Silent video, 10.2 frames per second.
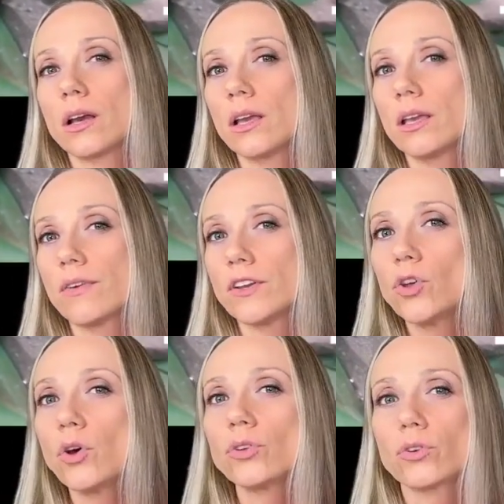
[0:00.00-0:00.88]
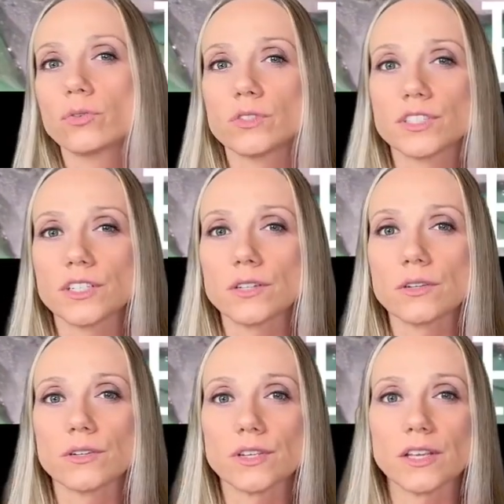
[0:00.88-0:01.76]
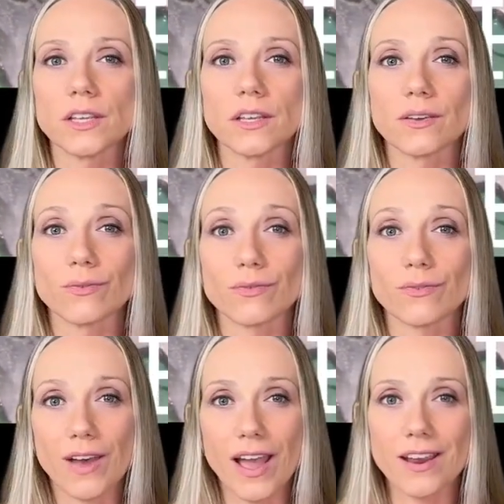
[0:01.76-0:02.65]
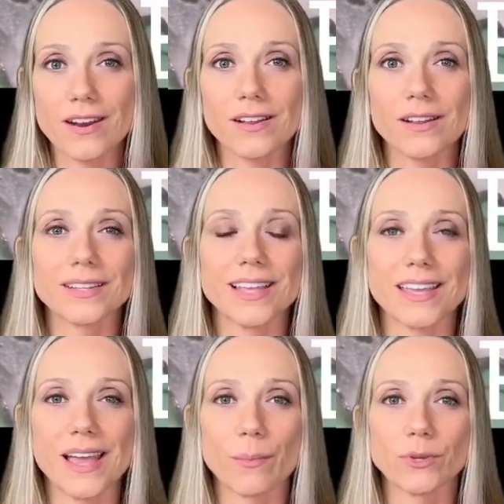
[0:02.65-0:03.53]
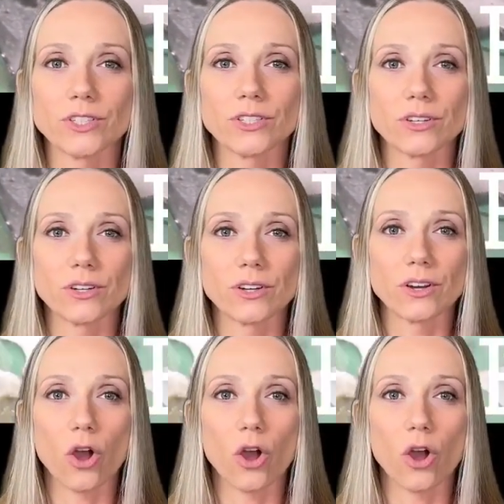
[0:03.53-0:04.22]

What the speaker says: if I don't consider the final diameter